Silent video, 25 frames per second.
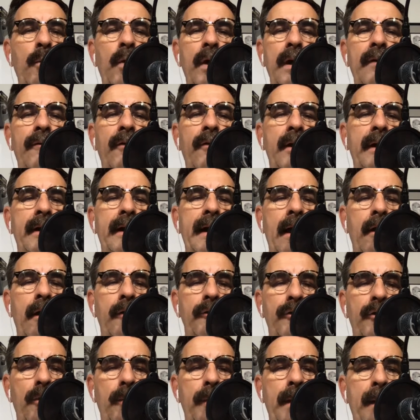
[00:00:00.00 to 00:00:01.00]
one of our
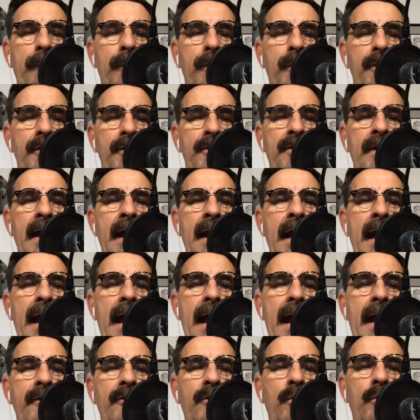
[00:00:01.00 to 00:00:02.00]
council members,
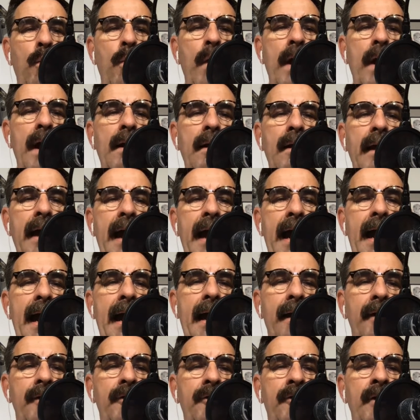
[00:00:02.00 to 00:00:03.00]
as well
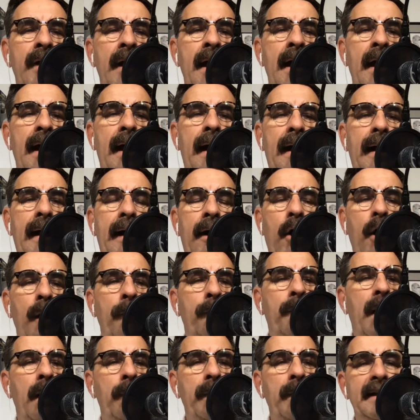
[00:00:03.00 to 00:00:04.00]
as
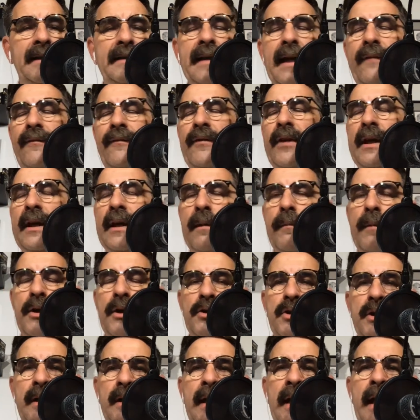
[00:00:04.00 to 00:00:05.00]
our Public Safety
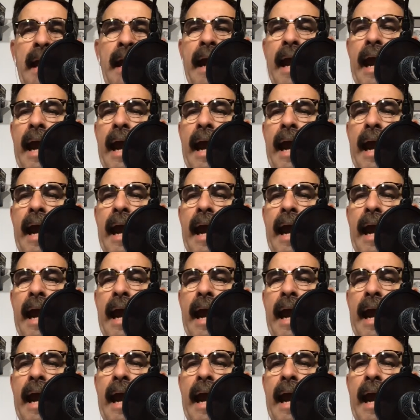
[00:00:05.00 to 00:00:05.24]
Commission.